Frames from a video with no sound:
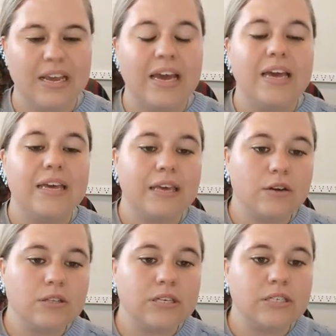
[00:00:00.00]

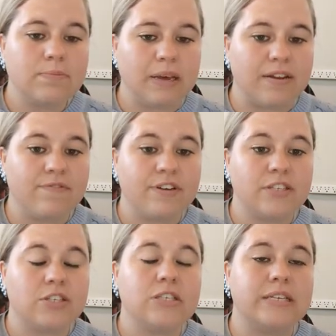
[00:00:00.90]
Illness
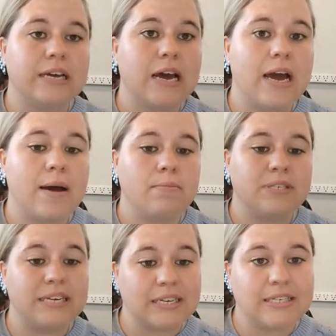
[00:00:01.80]
benefits,
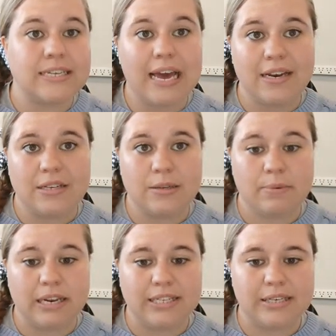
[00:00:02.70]
sickness and
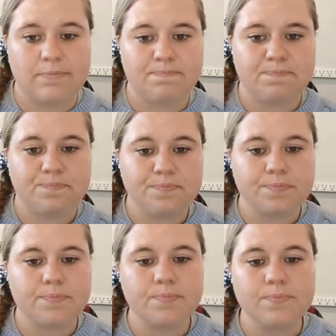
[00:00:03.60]
disability.
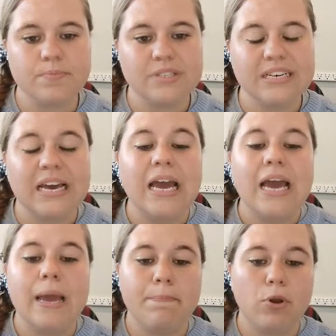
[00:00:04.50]

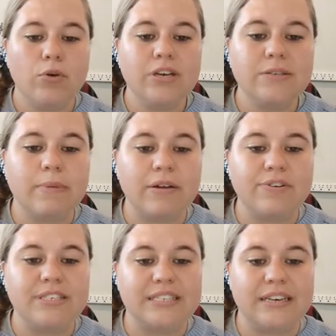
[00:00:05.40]
Employees may
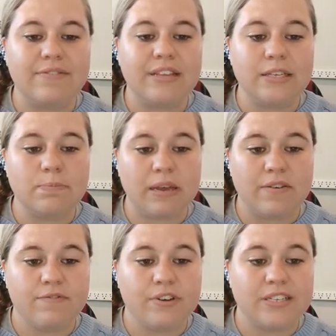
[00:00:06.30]
receive these
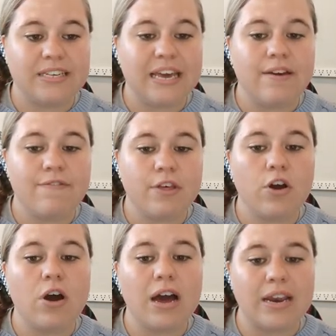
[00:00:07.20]
benefits if they are
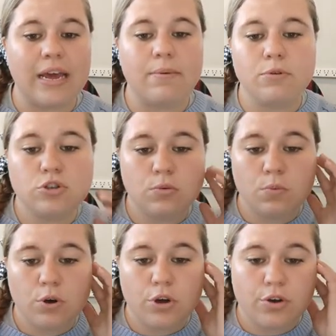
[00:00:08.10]
unable to
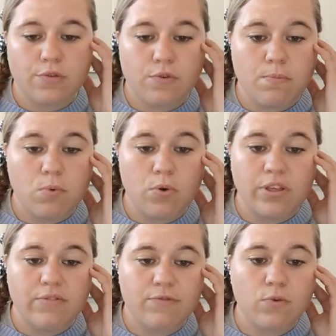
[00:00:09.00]
work for more than
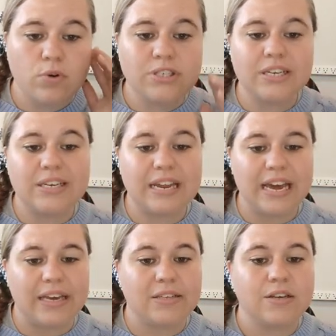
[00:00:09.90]
14
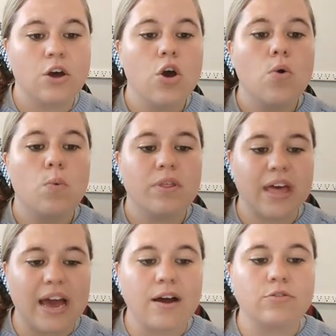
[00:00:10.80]
days
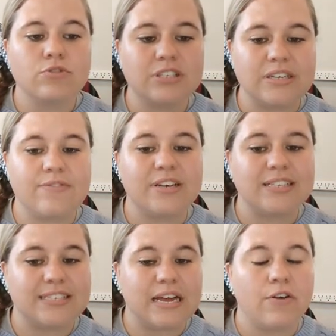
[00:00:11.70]
without receiving a
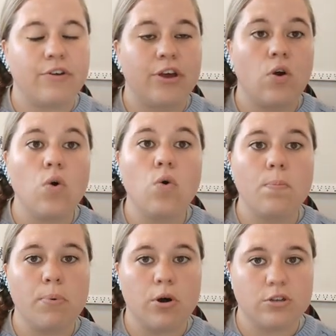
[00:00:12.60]
salary or
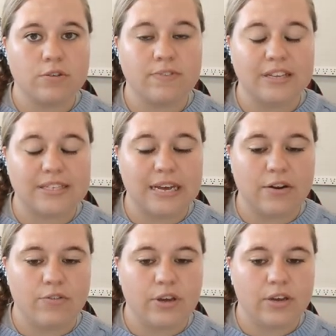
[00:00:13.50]
part of their
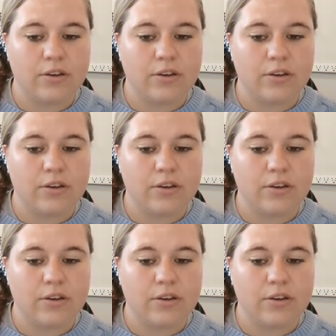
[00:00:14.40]
salary.